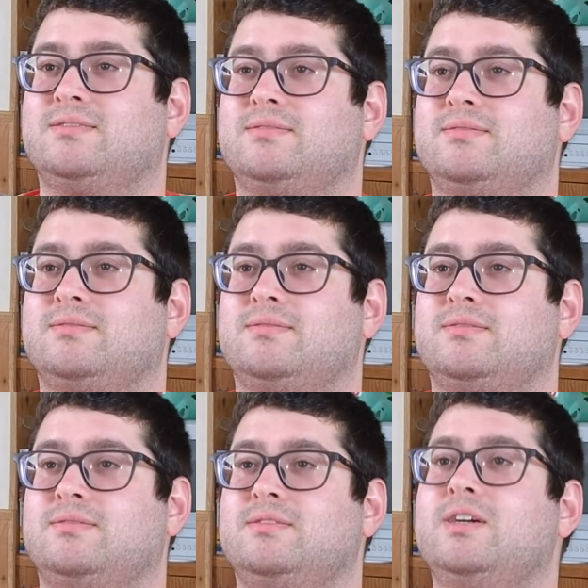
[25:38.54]
Is that
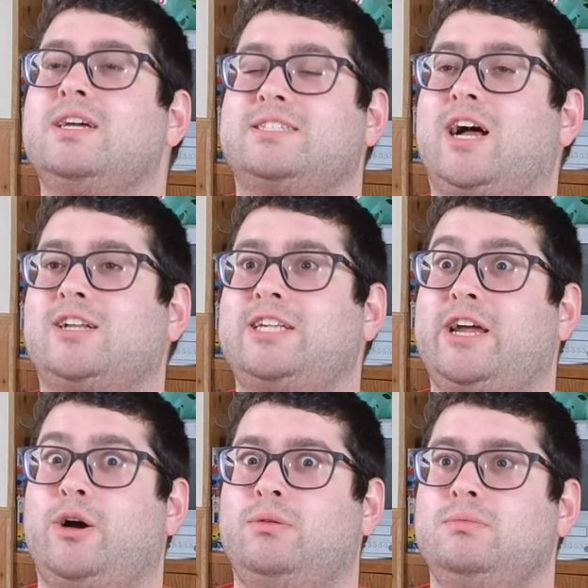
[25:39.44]
blood? It's not
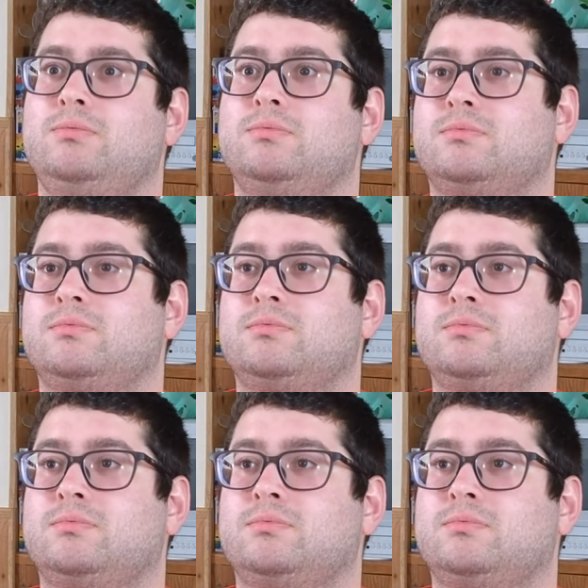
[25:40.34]
Cleo. who's blood? Pope.